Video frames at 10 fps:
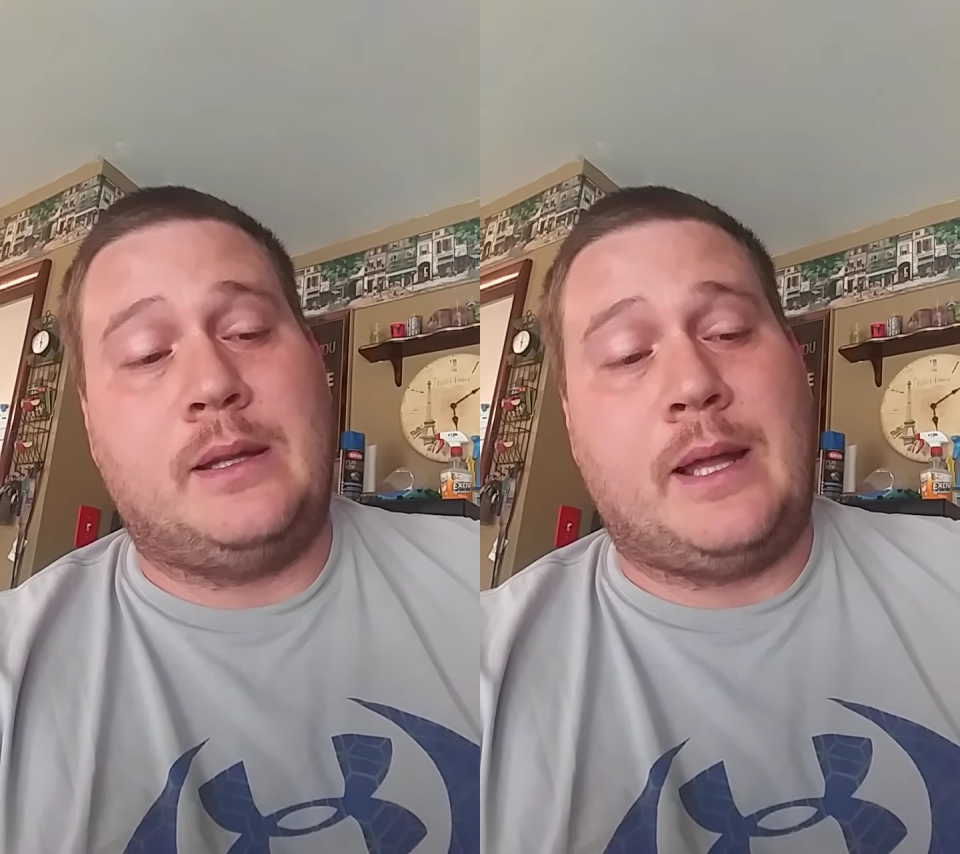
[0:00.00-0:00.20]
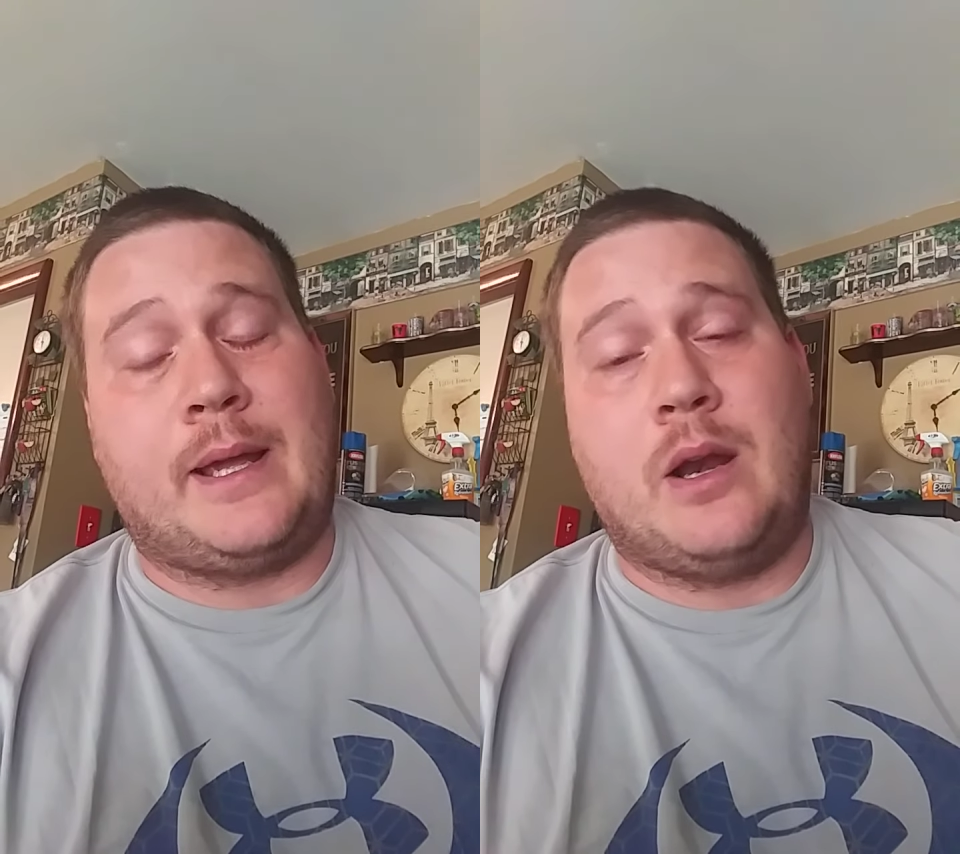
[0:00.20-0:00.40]

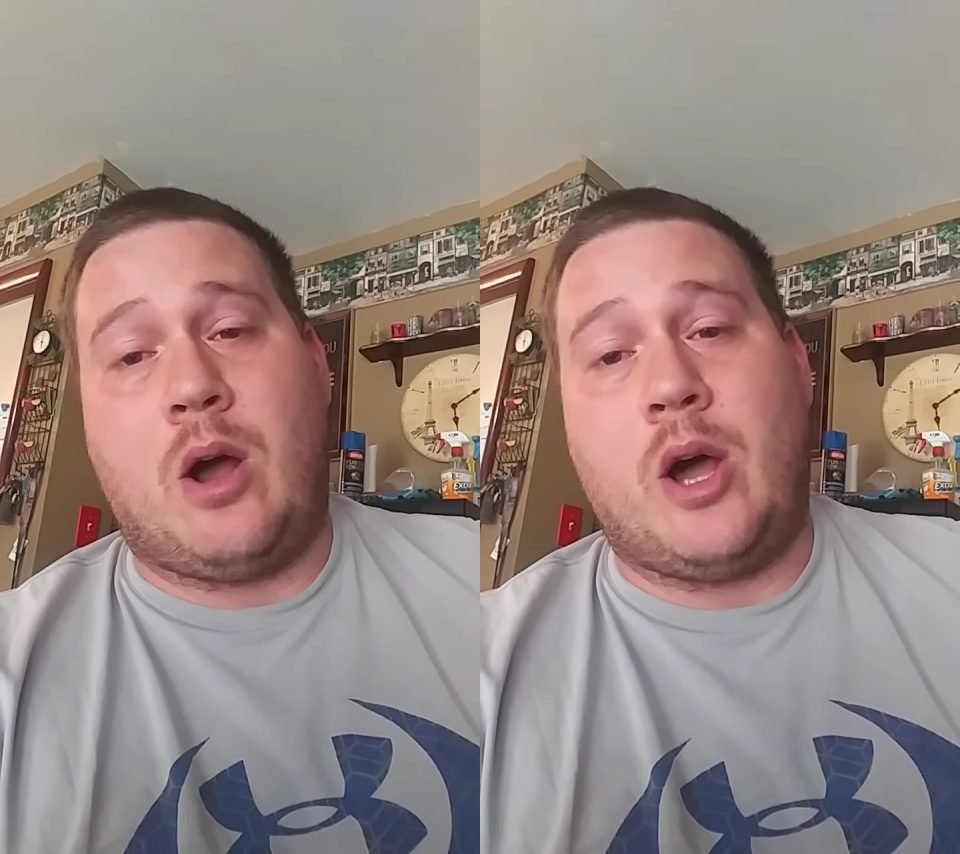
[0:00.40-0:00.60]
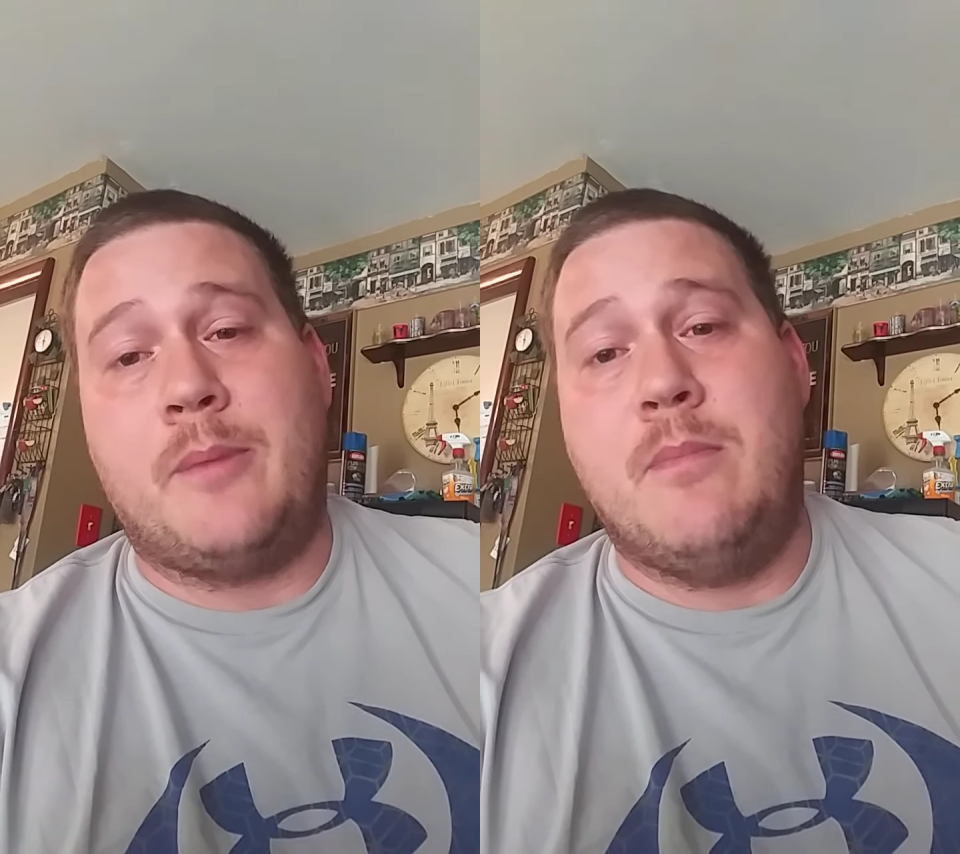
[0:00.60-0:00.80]
like an
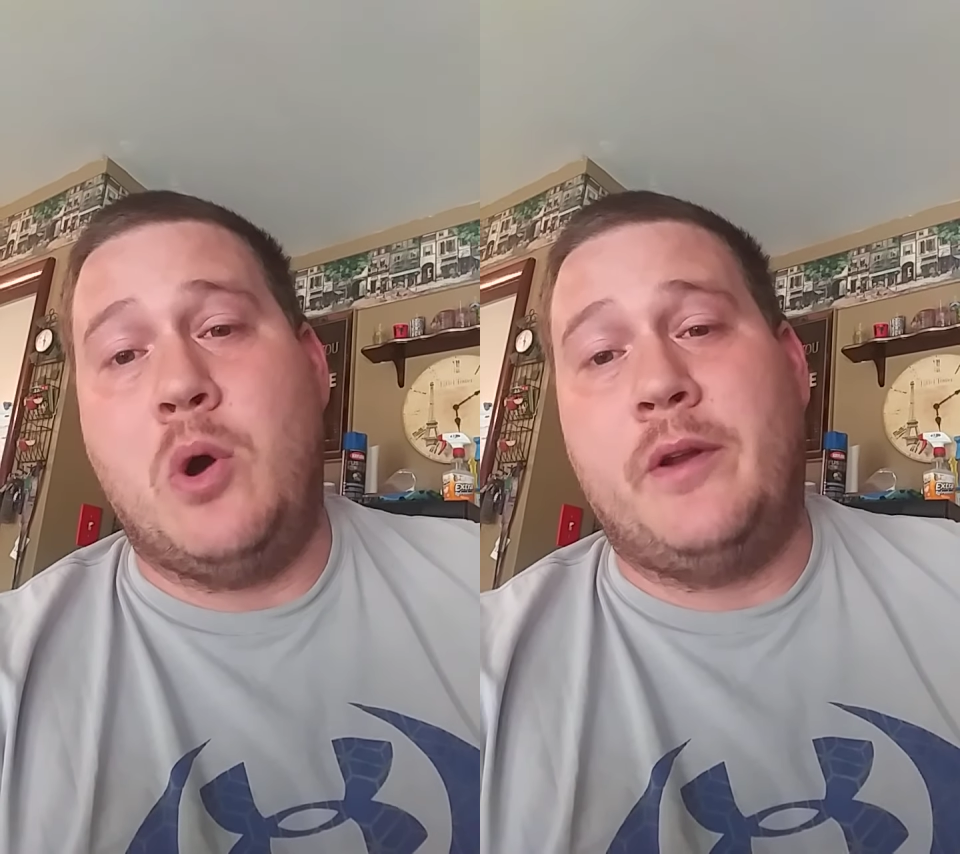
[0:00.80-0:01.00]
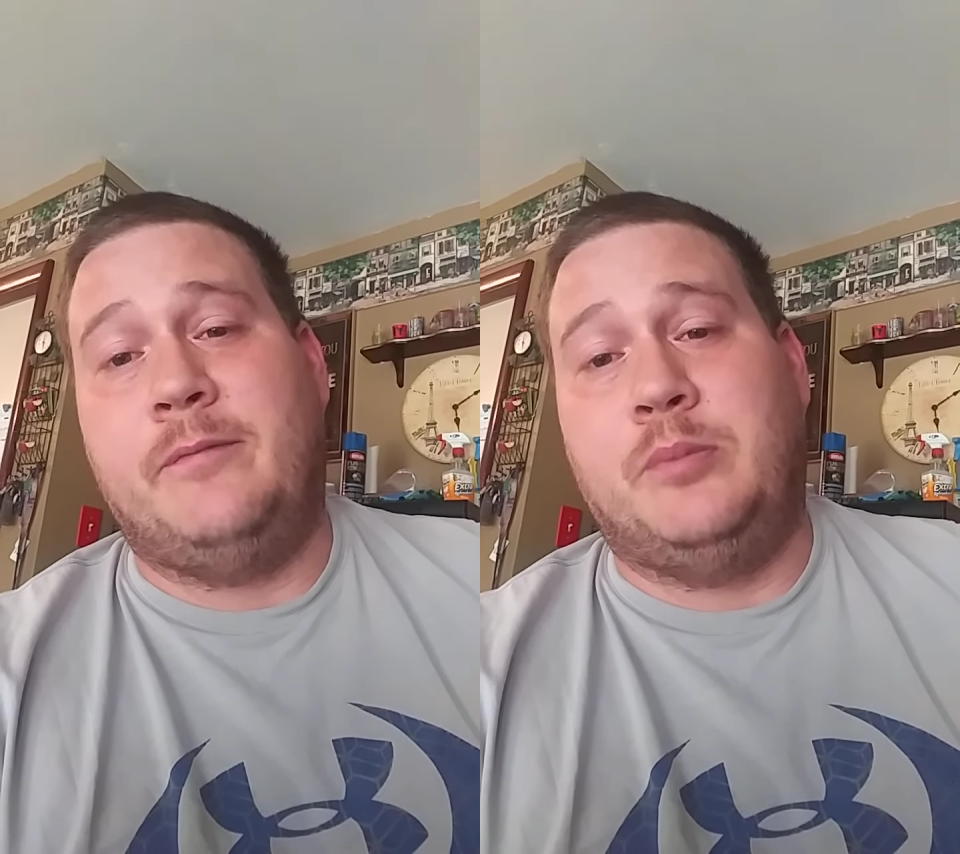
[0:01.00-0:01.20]

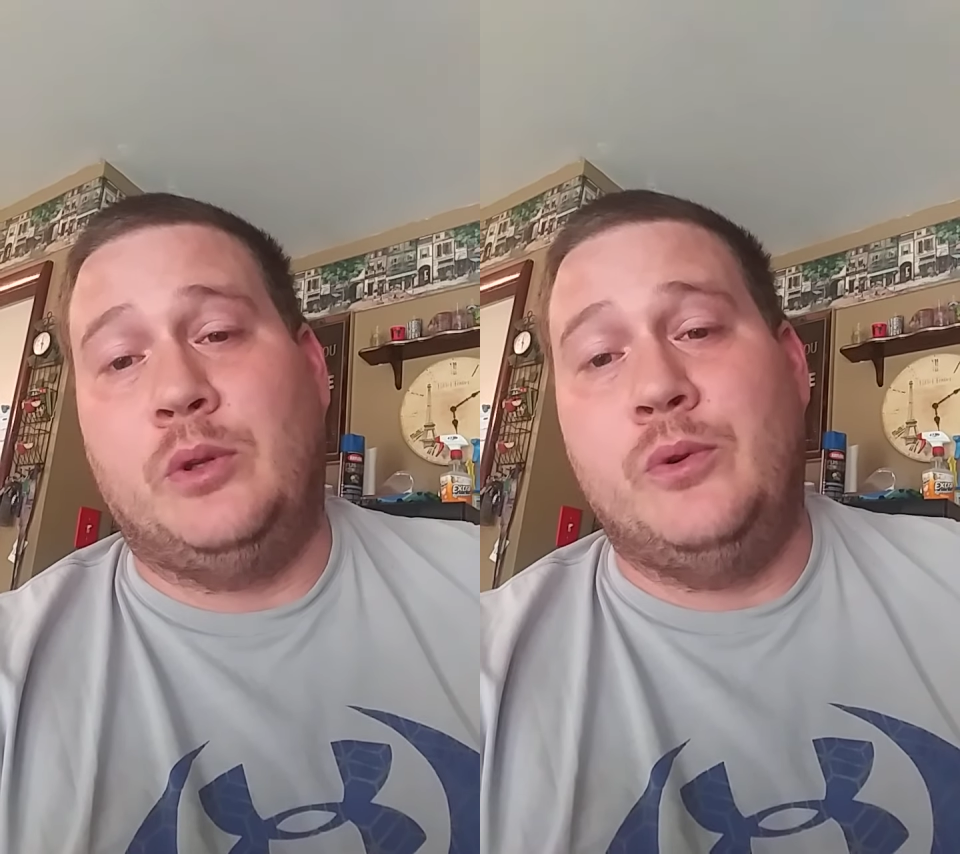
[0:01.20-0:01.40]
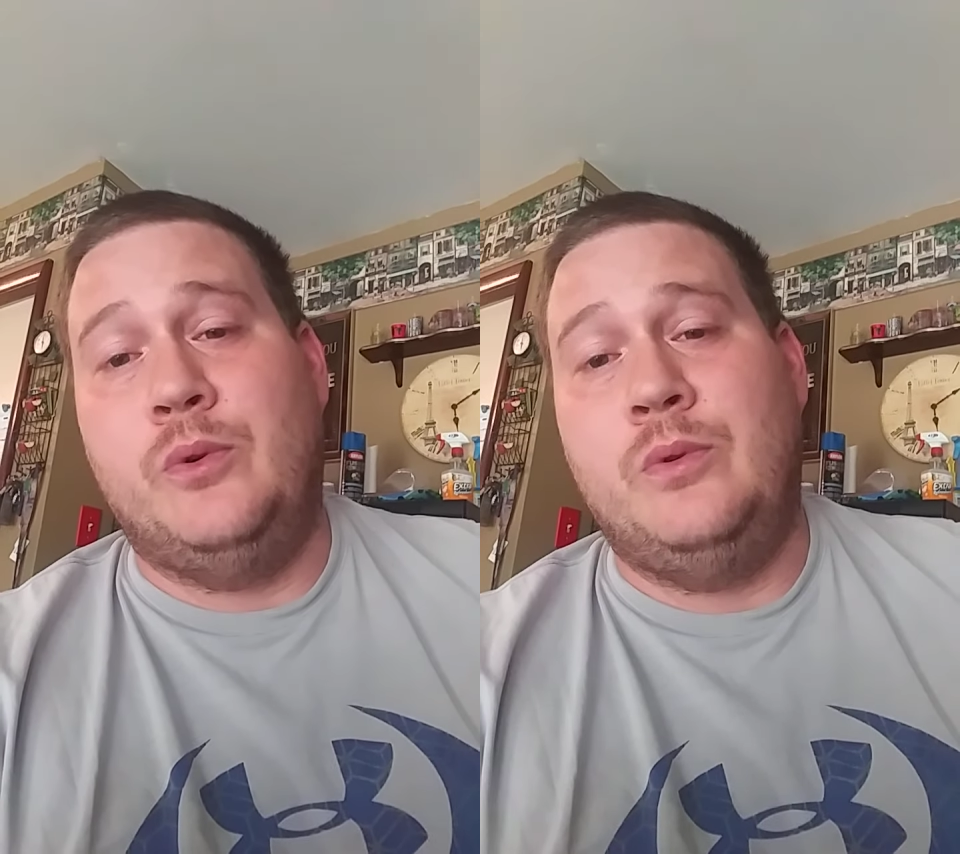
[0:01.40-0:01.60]
automotive
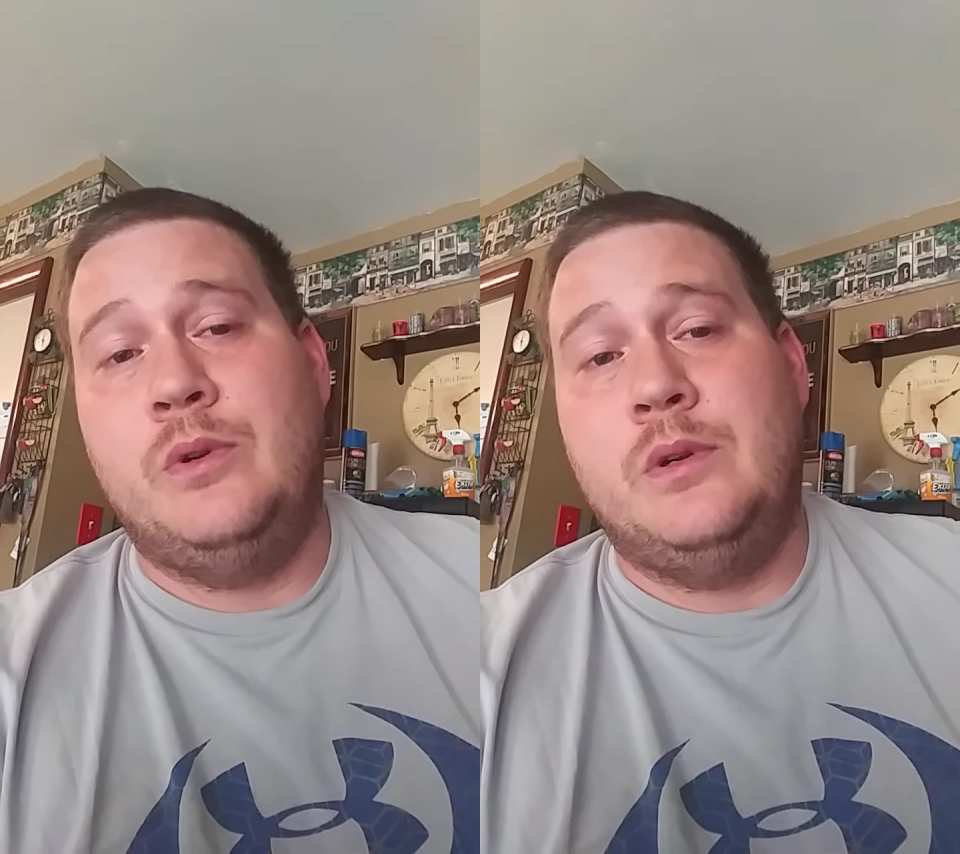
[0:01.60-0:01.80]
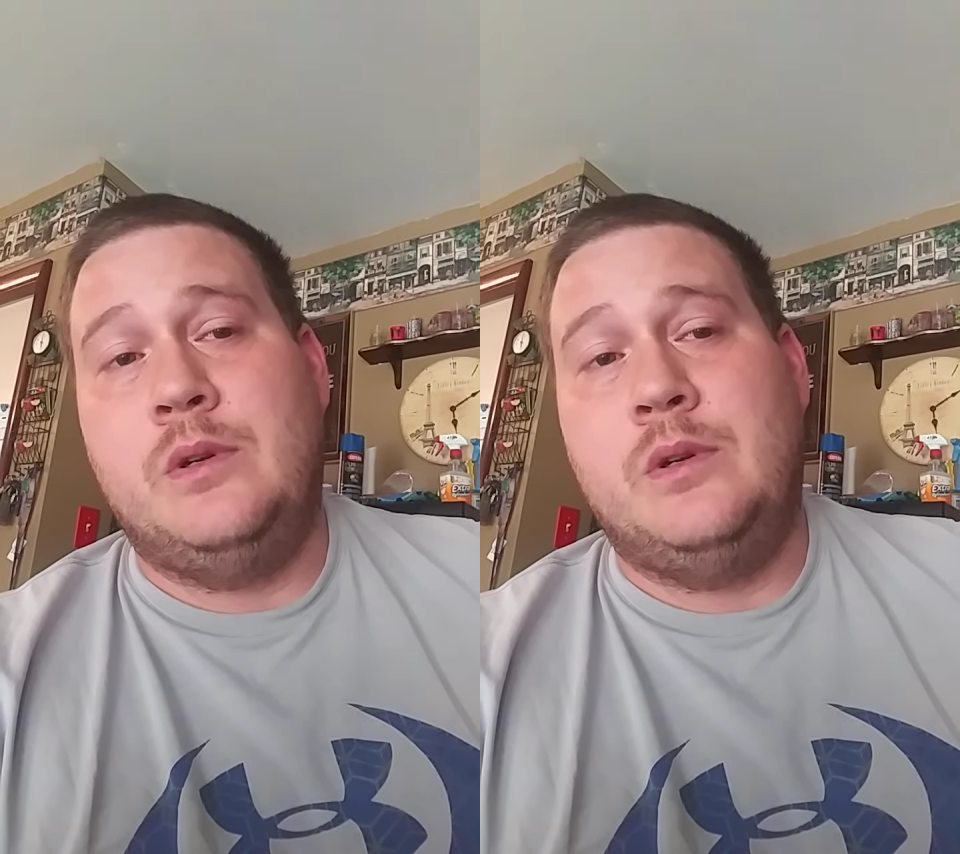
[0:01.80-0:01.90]
blue.